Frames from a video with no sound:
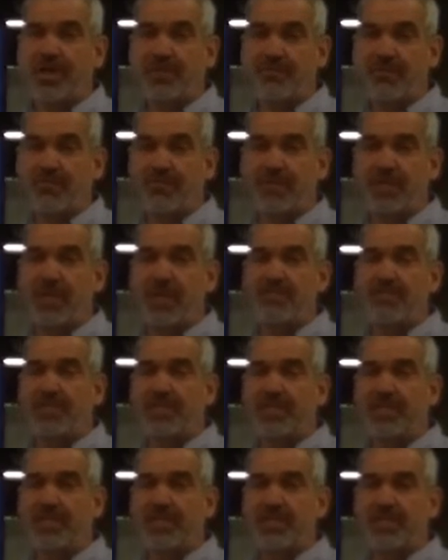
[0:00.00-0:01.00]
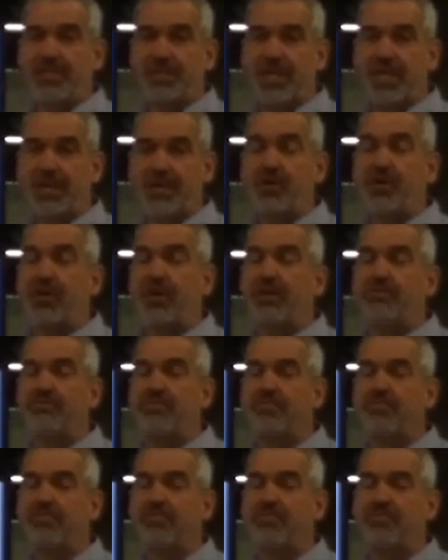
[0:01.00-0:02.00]
it from becoming de-energized or
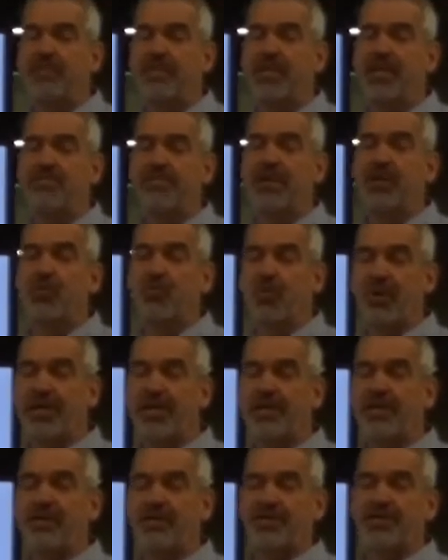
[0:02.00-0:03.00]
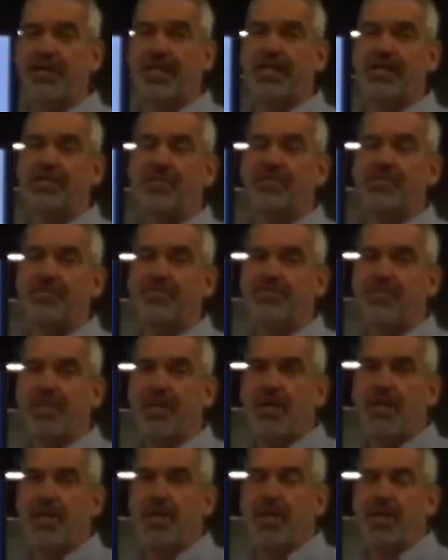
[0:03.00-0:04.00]
becoming re-energized.
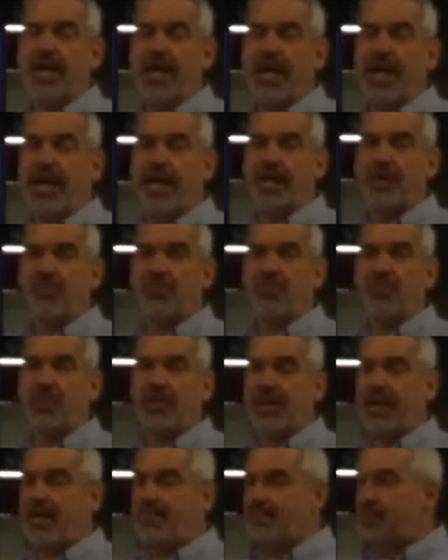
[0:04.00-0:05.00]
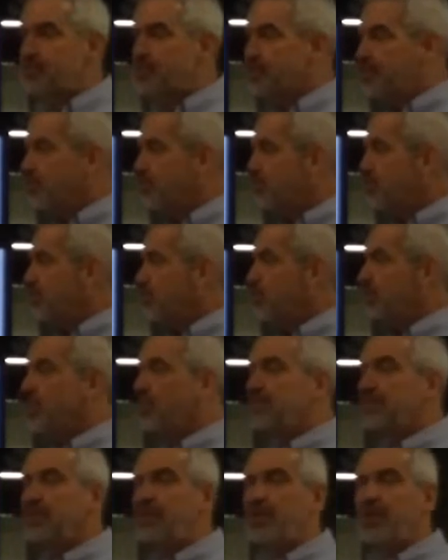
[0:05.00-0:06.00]
And what happens is someone will
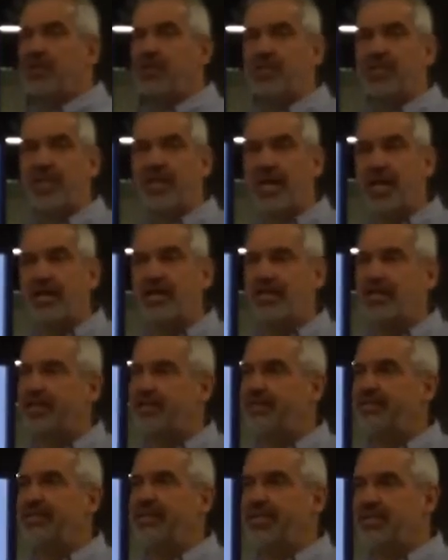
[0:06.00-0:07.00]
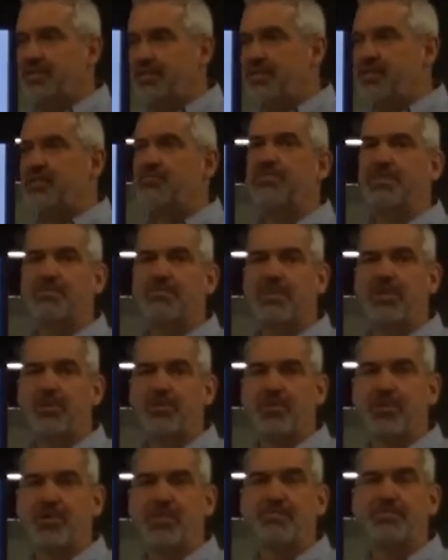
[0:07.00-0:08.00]
come along and say, this must be the
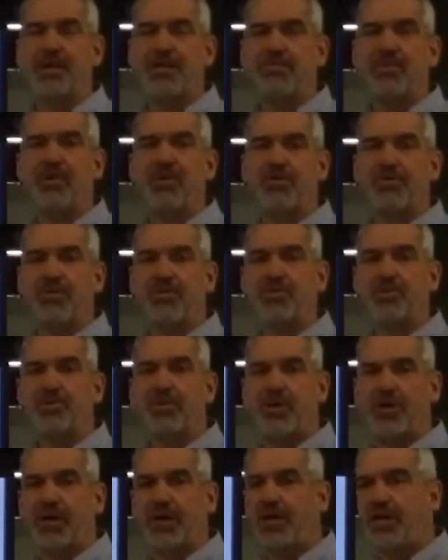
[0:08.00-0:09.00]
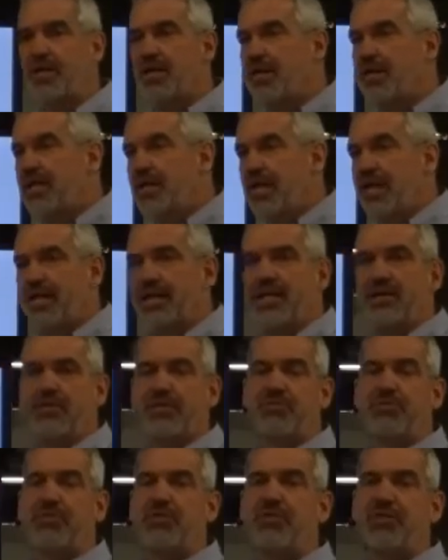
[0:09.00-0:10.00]
reason my motor won't start. And they'll
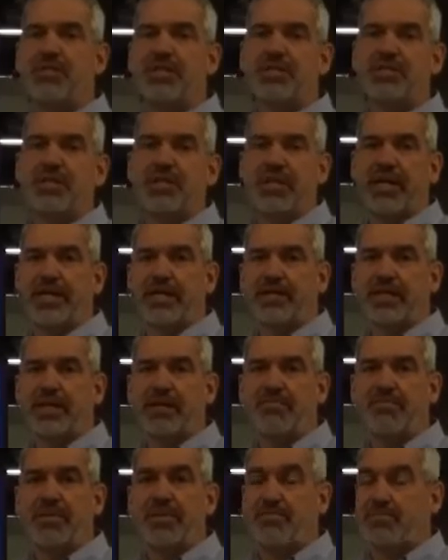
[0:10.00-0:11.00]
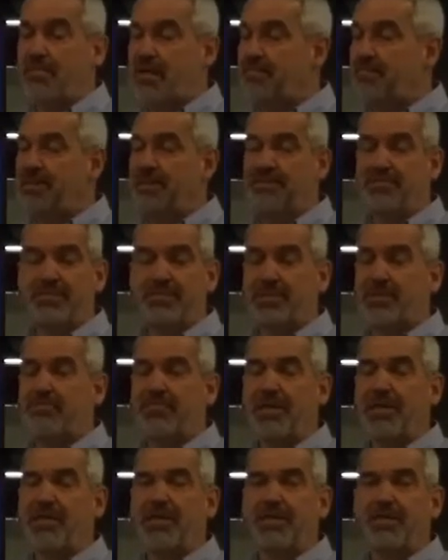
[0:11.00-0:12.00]
throw the disconnect up, maybe
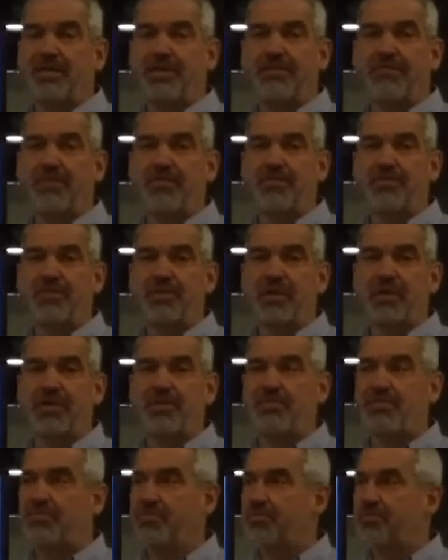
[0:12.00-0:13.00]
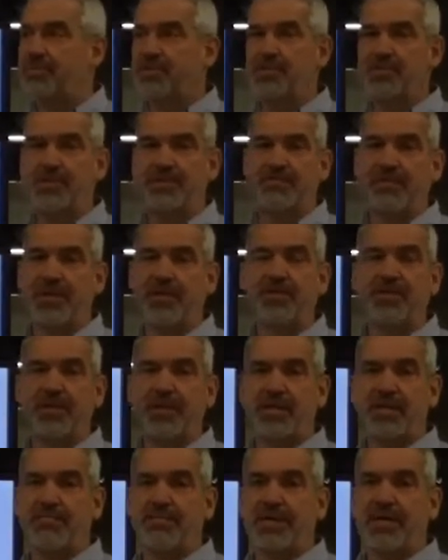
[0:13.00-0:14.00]
completely different from the system they're
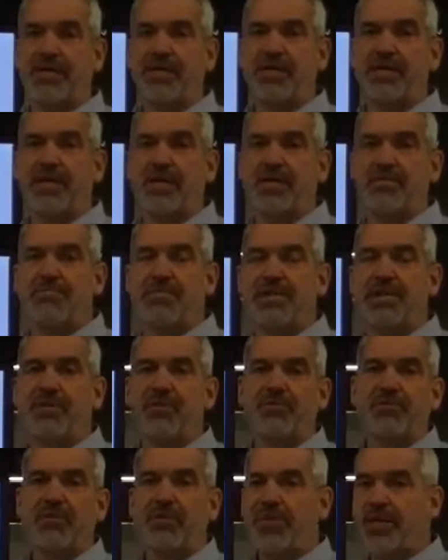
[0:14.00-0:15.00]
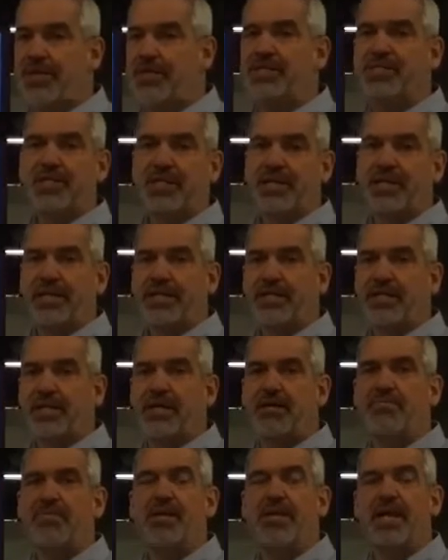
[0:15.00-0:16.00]
thinking about, but they'll throw that disconnect
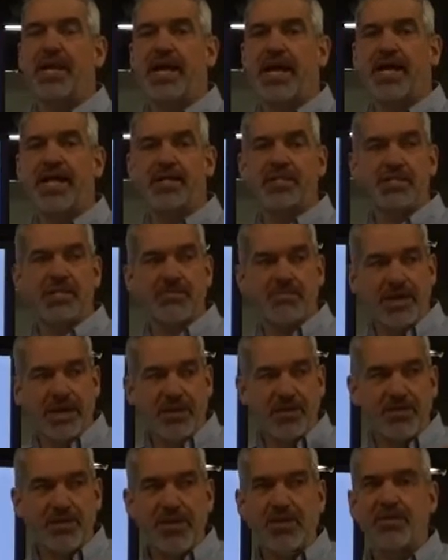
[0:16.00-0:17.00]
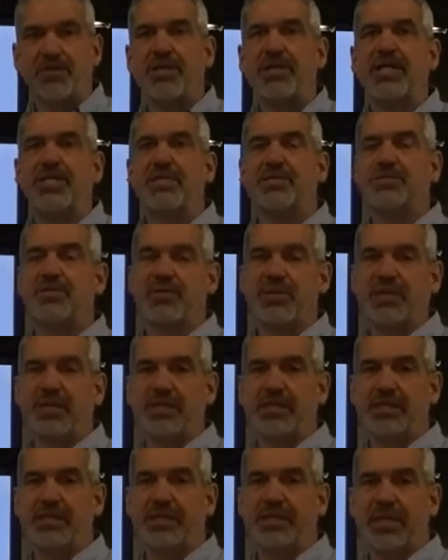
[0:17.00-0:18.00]
up, and somebody on the other end is going to
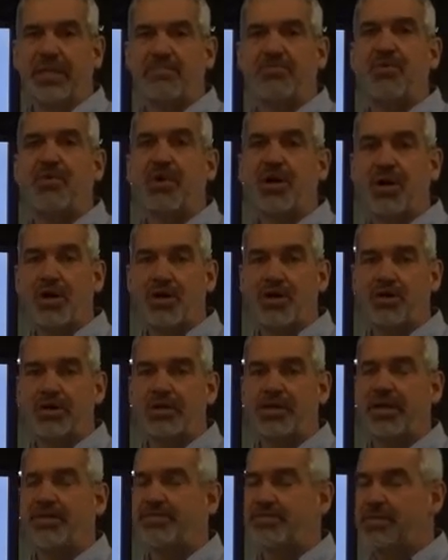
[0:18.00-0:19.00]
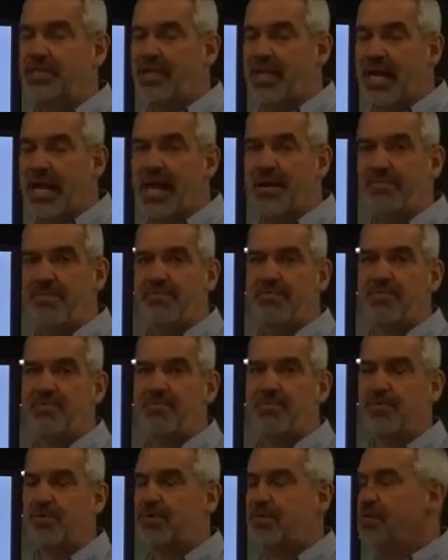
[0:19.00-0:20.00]
get lit up or hurt. I've seen it happen
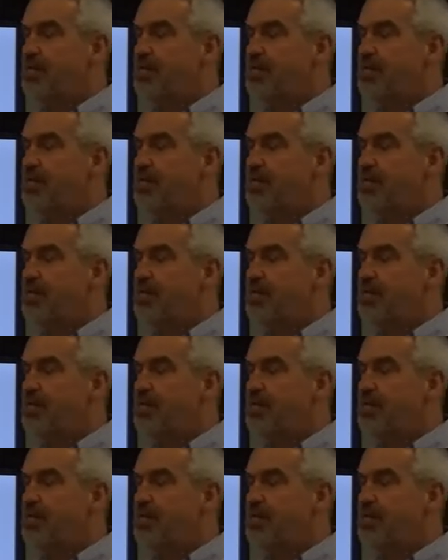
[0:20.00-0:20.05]
before.